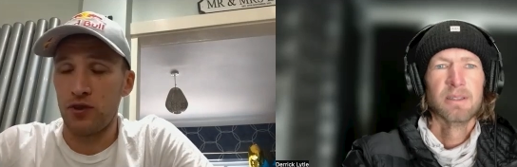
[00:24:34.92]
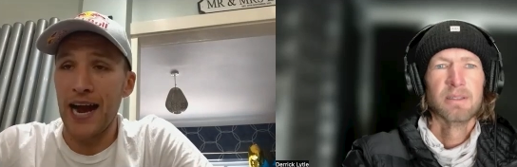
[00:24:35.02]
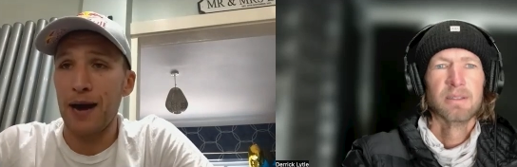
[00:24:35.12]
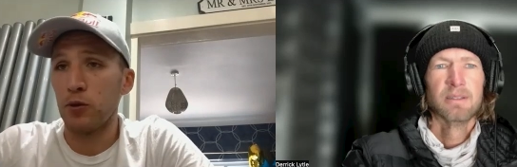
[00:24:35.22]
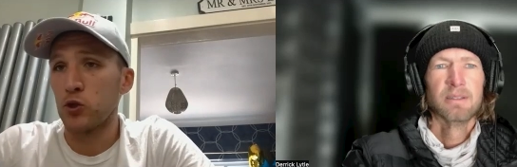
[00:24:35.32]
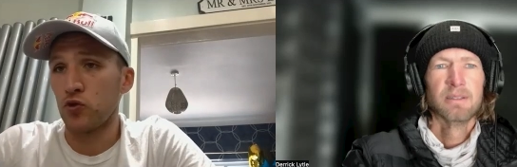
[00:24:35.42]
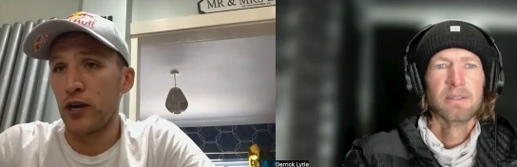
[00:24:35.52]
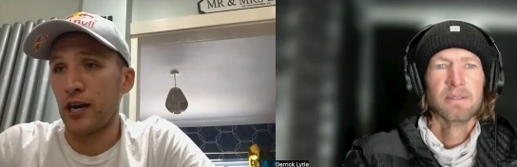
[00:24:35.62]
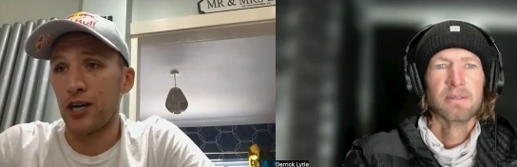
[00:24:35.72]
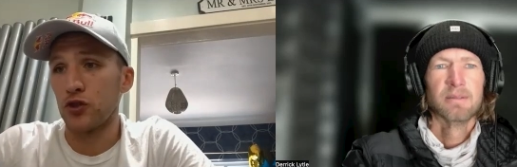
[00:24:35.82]
Speaker 1: three hours,
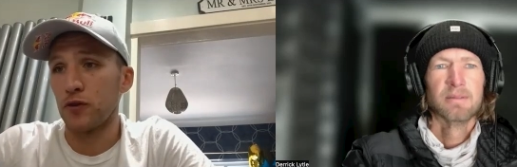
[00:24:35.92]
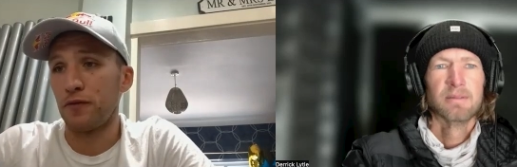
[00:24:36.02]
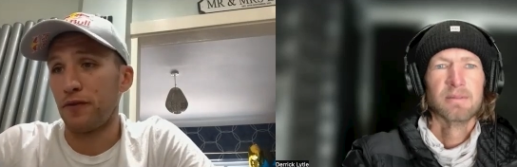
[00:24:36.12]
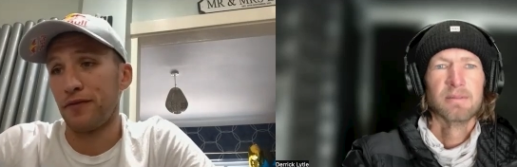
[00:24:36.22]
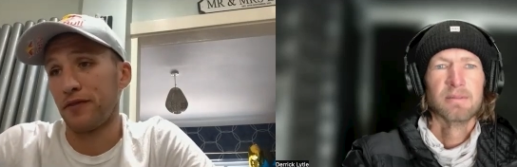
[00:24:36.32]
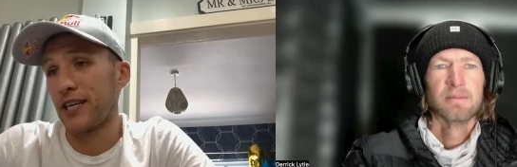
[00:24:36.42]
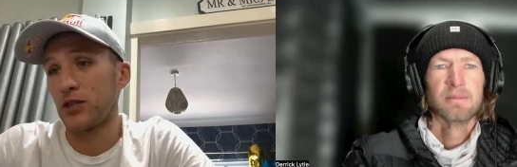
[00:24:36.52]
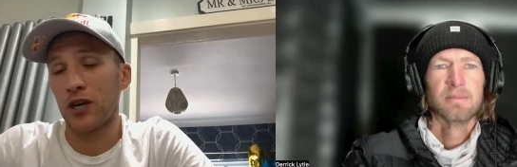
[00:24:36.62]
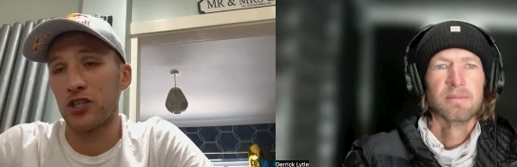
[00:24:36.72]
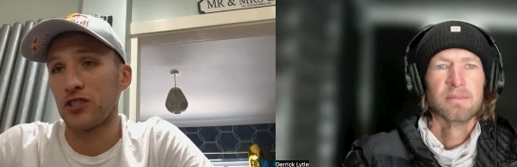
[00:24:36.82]
were at 150
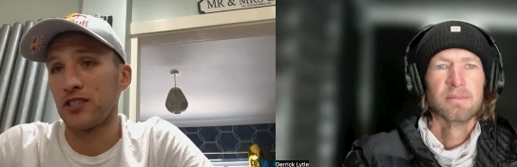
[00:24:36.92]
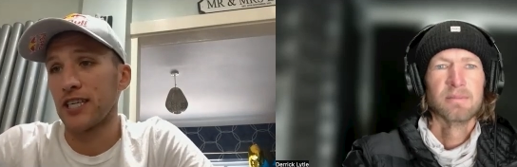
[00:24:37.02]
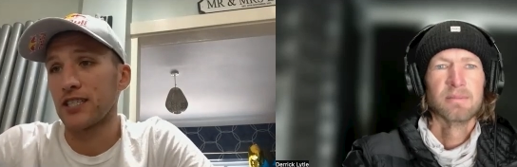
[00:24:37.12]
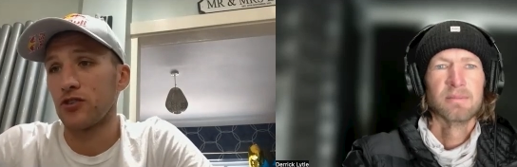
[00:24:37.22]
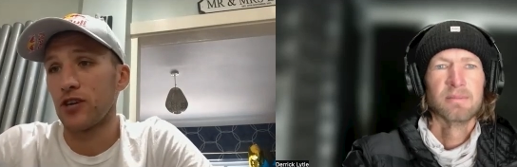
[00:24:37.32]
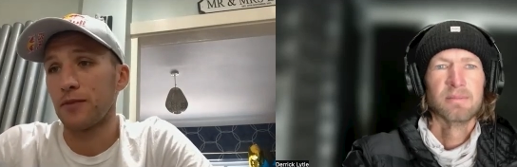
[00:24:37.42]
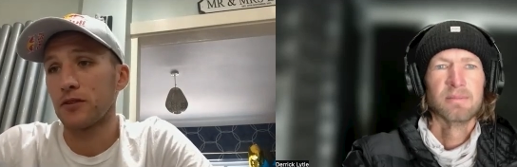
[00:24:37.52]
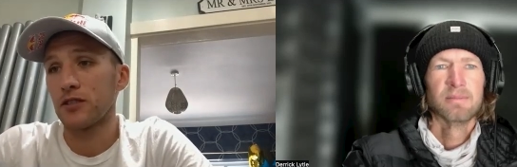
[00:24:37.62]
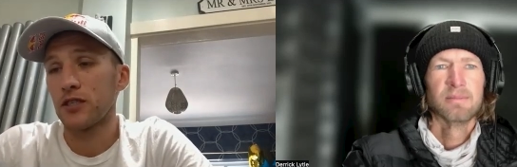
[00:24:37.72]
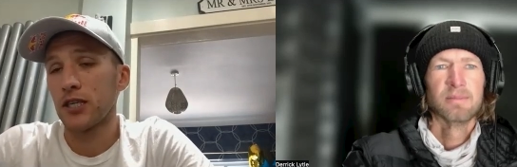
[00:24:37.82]
to 160
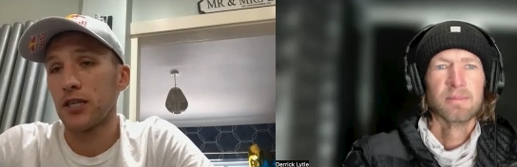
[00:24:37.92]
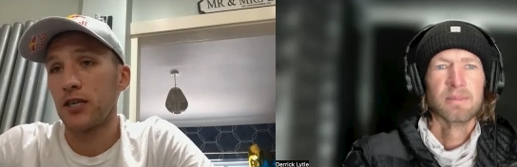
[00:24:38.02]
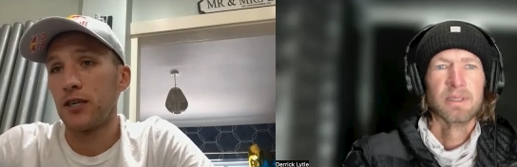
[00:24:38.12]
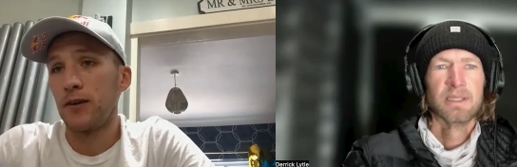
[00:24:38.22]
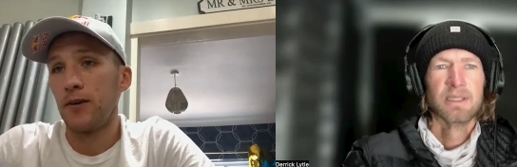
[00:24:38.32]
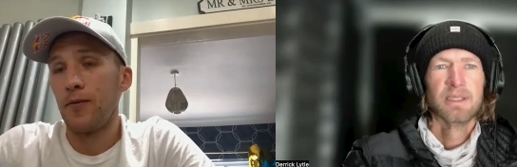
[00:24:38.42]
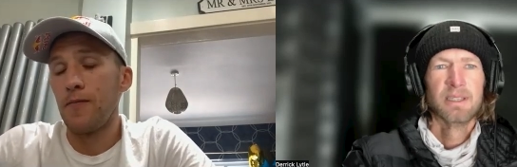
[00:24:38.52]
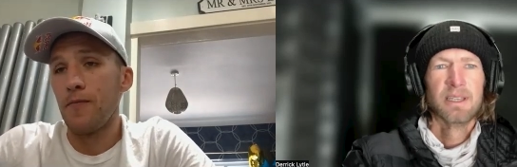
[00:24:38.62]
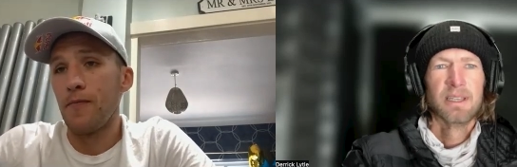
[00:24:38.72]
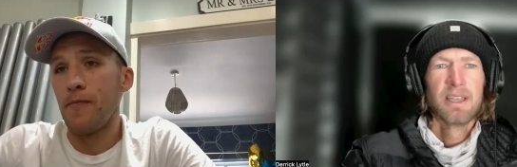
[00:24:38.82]
grams.
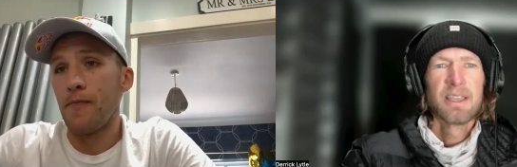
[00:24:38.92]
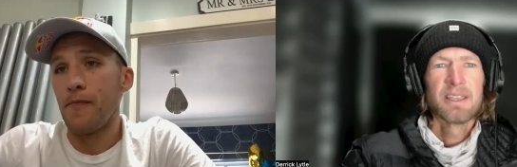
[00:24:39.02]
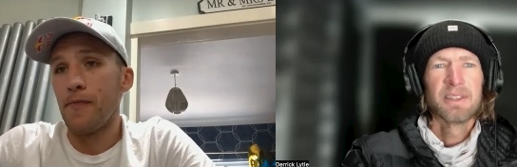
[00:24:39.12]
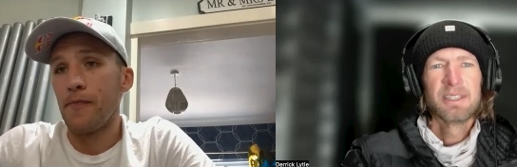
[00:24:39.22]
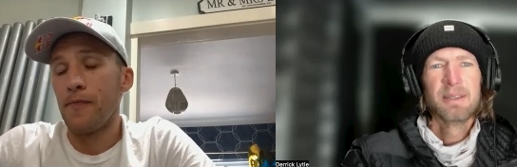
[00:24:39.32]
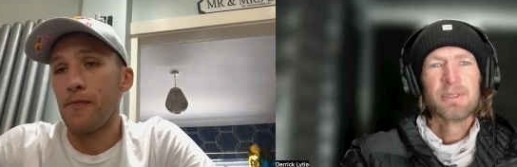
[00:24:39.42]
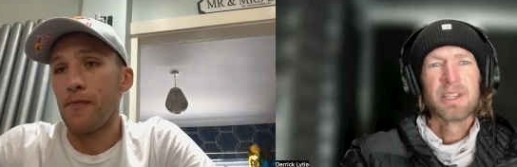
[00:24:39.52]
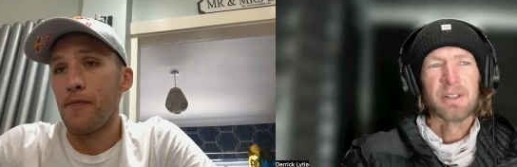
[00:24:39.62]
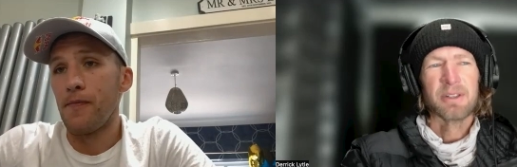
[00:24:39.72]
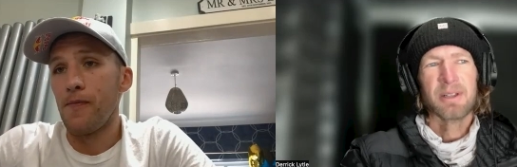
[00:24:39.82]
Speaker 2: Yeah, that seems
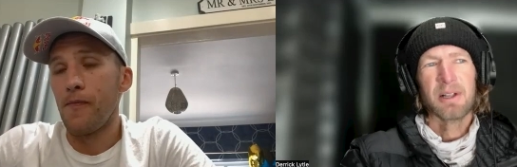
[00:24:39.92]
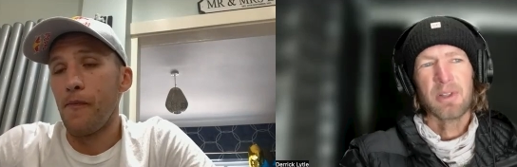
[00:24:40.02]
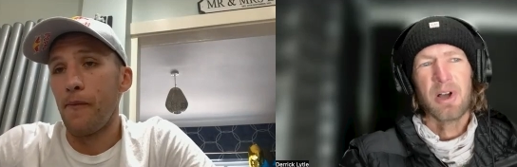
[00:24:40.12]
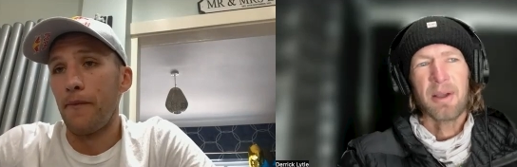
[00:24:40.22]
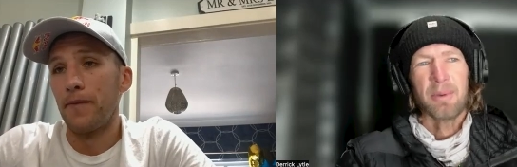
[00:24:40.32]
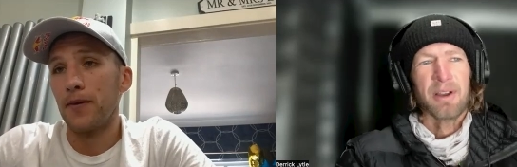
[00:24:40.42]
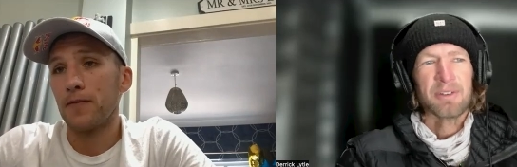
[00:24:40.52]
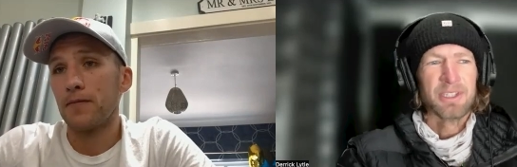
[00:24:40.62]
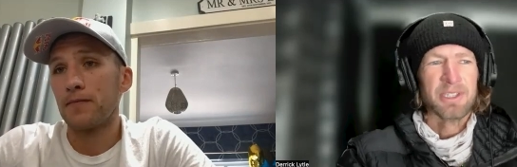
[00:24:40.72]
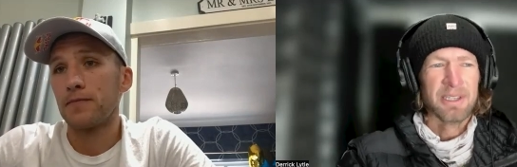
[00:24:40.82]
like a, a lot, but
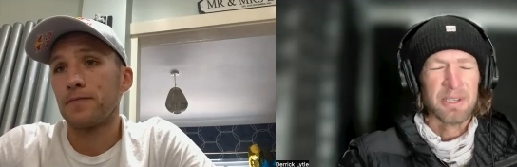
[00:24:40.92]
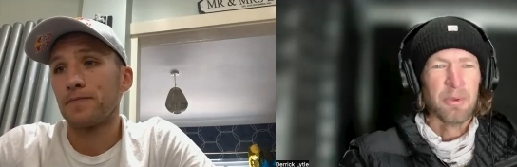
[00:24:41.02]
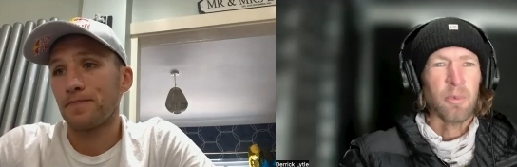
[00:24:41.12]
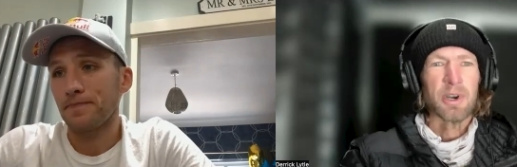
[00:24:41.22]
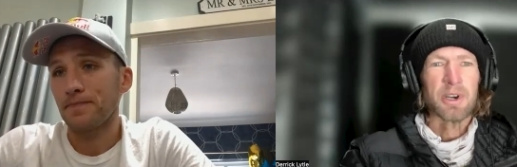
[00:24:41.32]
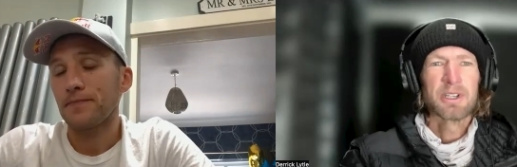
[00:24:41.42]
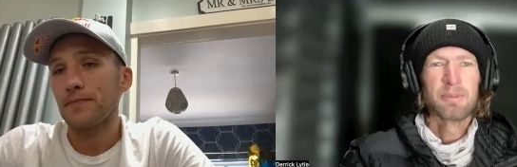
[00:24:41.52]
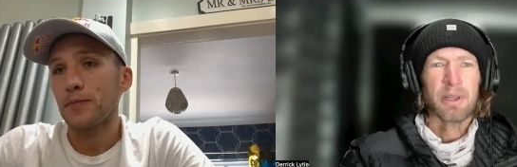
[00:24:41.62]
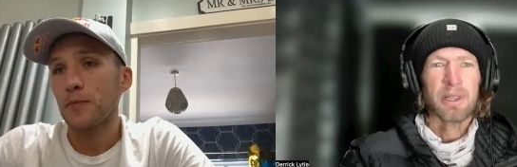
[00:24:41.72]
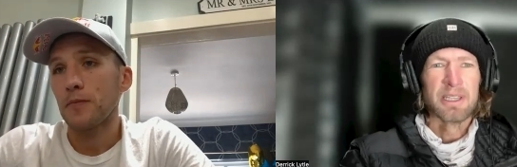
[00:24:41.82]
obviously it, it works.
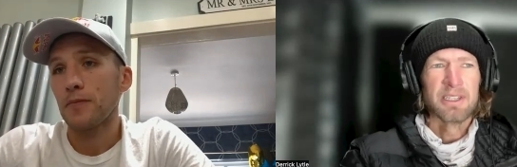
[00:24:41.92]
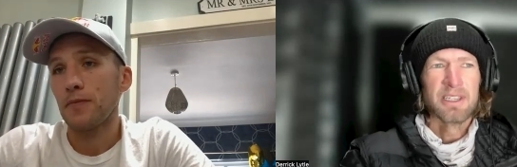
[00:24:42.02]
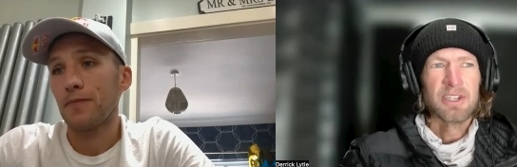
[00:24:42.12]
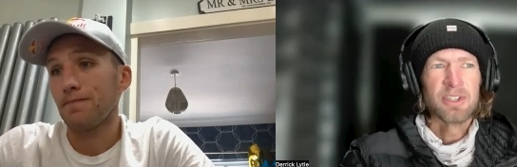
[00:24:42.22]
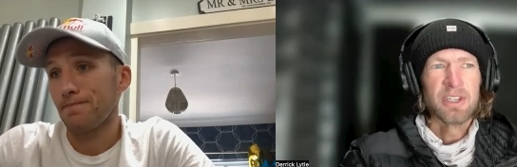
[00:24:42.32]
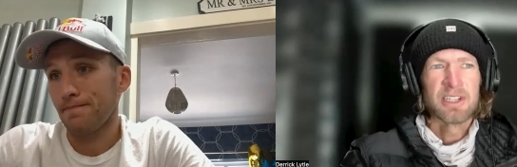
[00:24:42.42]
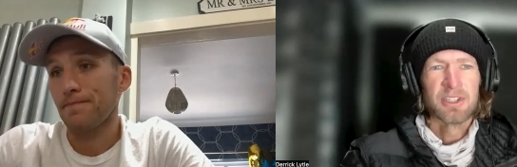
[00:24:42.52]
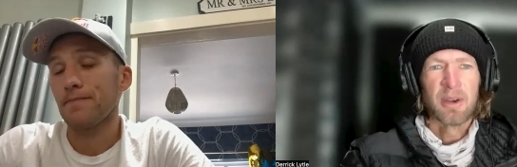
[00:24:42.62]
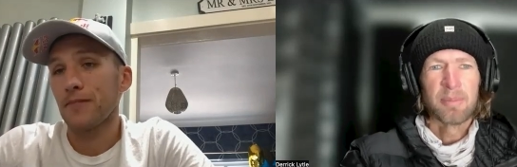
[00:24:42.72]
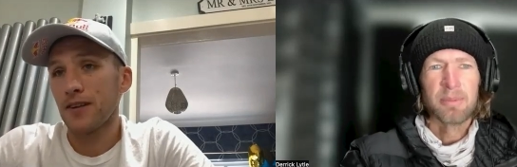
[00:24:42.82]
But like it's interesting because a
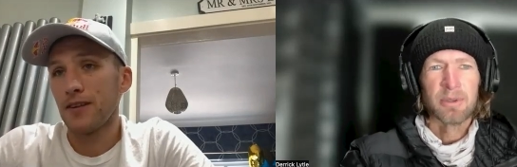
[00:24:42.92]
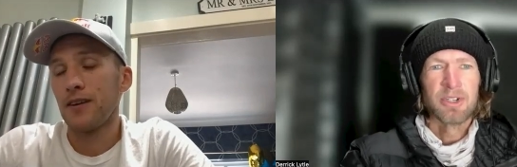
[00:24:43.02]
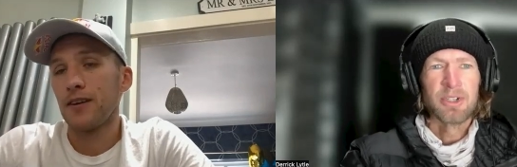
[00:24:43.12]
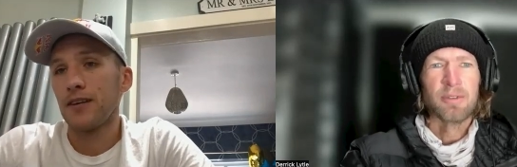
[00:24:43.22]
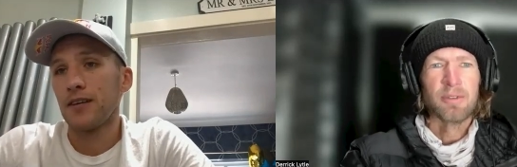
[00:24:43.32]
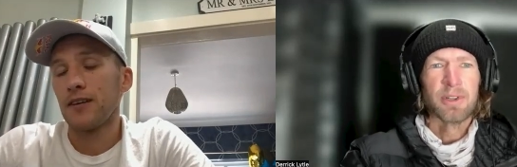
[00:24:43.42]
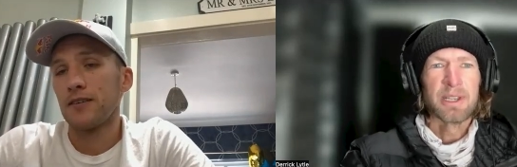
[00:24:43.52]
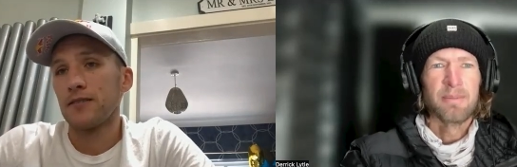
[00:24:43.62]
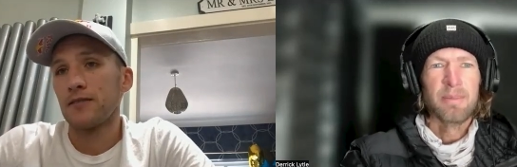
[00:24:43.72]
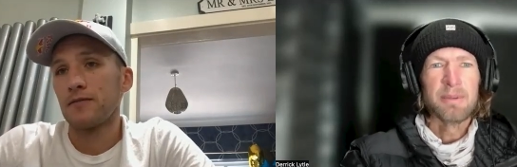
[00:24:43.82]
lot of people are shooting for
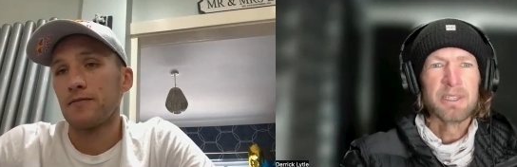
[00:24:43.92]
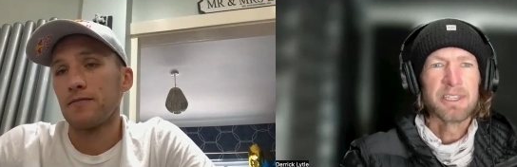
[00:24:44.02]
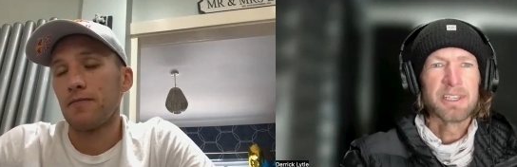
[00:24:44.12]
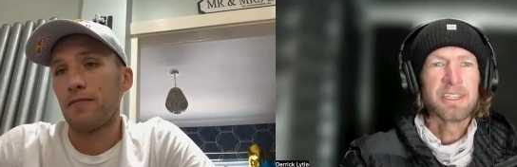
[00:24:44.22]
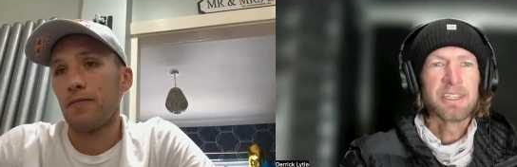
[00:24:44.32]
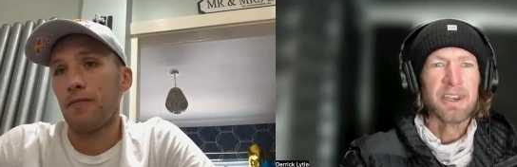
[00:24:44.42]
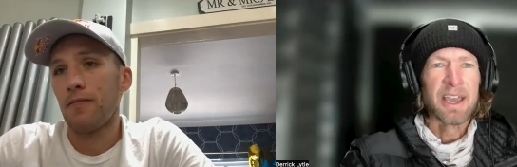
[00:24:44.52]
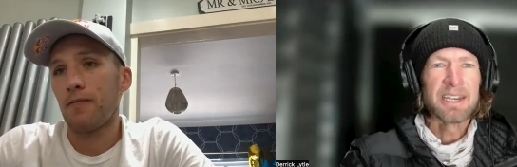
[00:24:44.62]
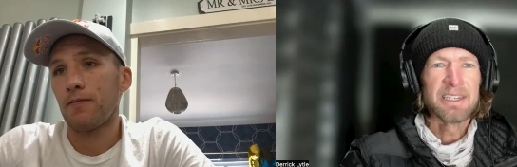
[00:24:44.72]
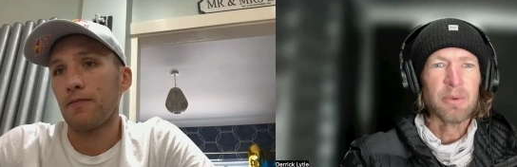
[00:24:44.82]
like maybe 60 to
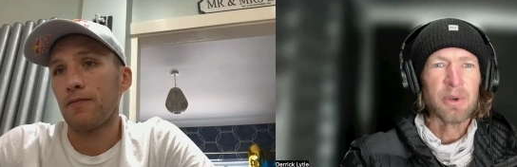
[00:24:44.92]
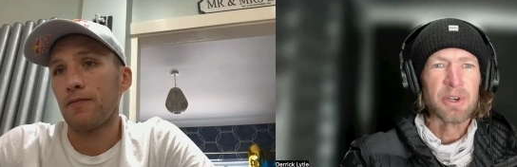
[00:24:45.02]
90, where